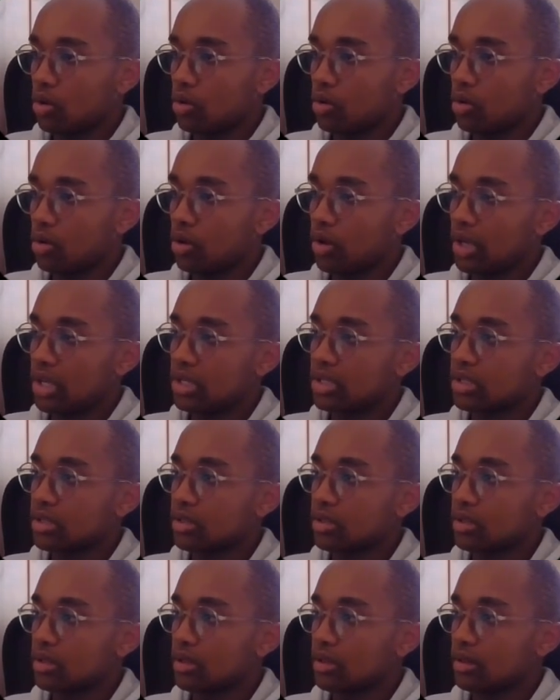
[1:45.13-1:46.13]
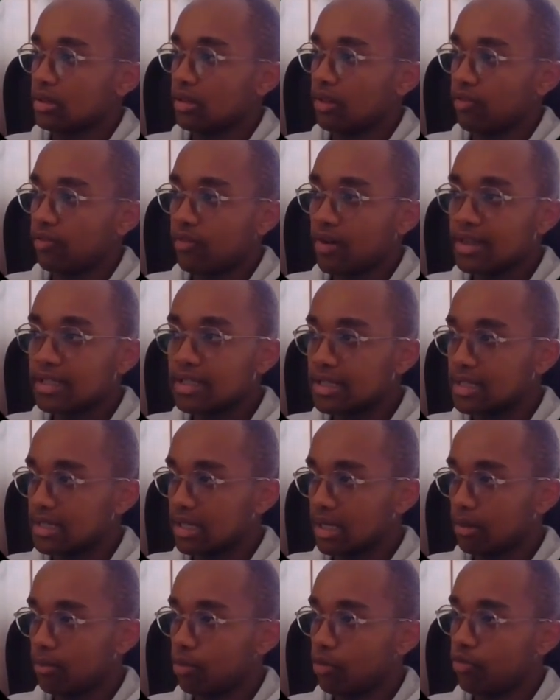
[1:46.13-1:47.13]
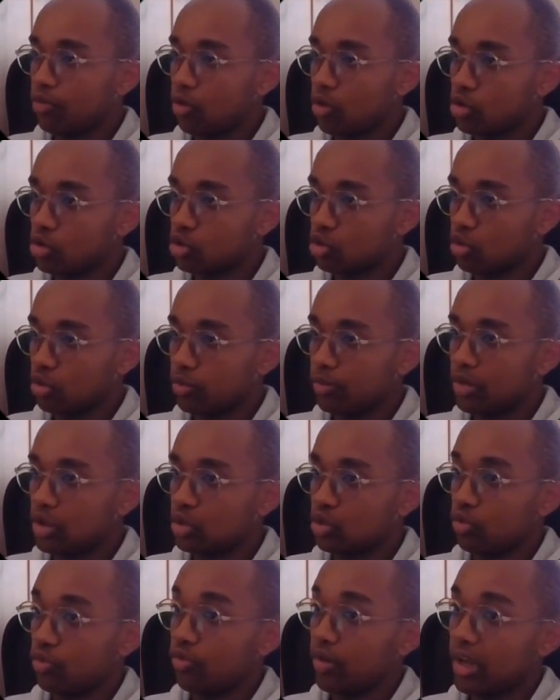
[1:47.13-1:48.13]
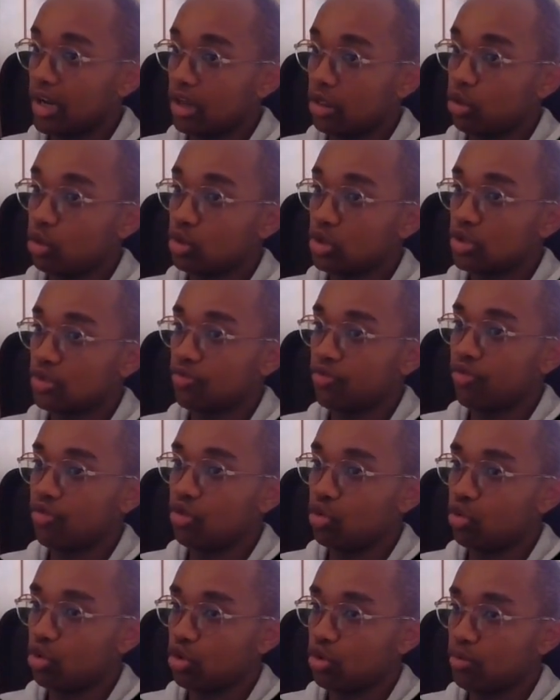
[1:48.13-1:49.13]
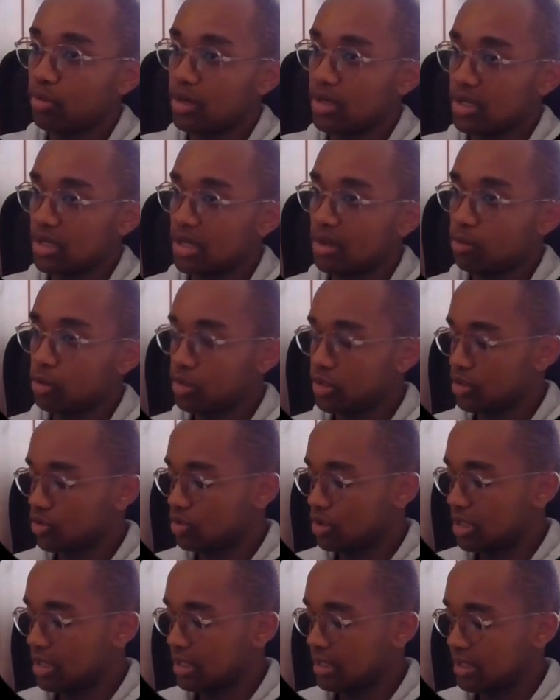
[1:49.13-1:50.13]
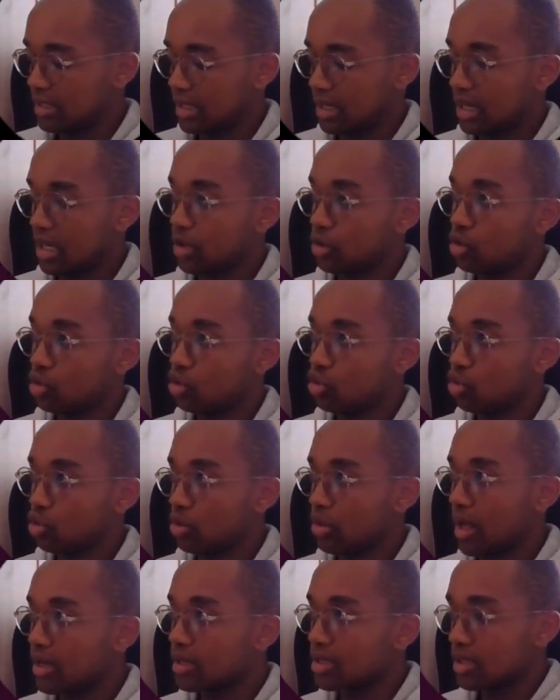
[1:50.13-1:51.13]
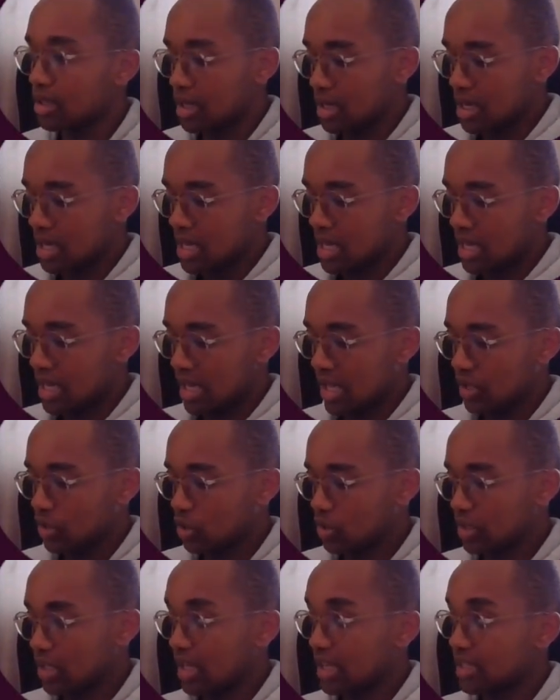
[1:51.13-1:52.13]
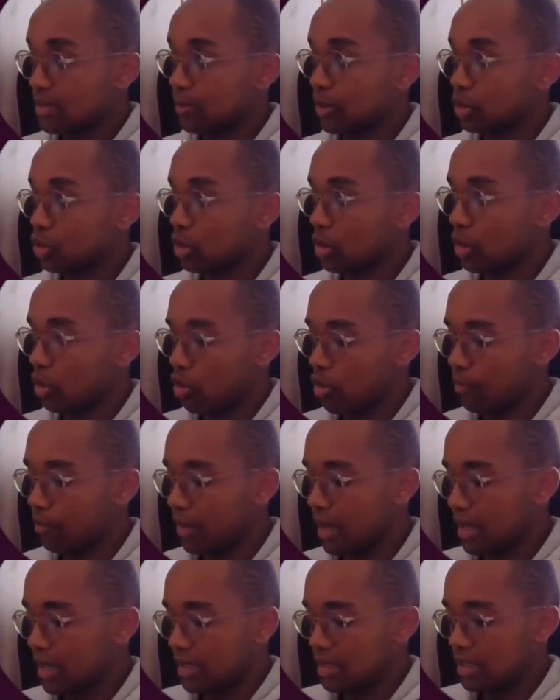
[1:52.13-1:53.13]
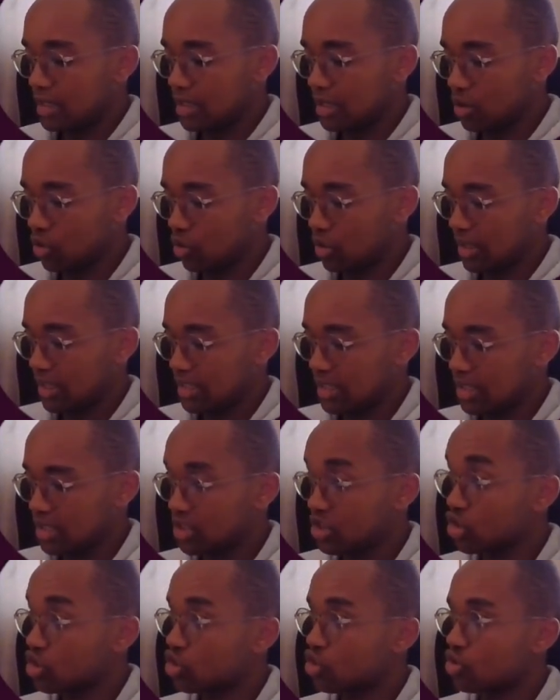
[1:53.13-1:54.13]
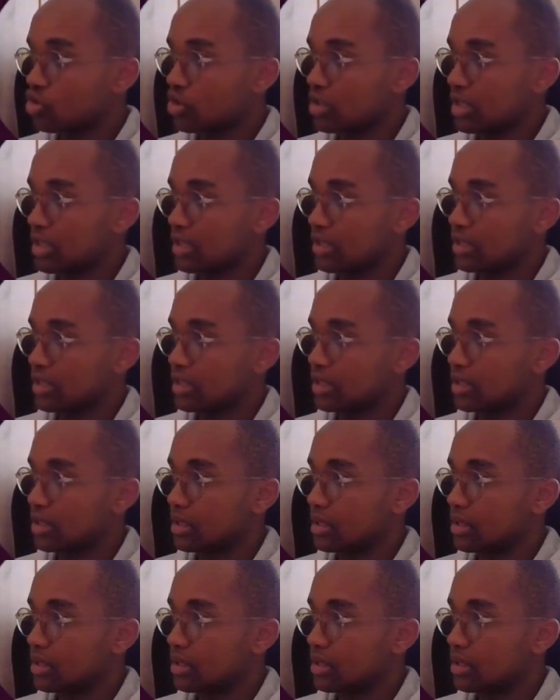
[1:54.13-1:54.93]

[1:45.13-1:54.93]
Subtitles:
Alright, the first step of course will be to find those few human readable strings, and how you do that is using a special command known as strings.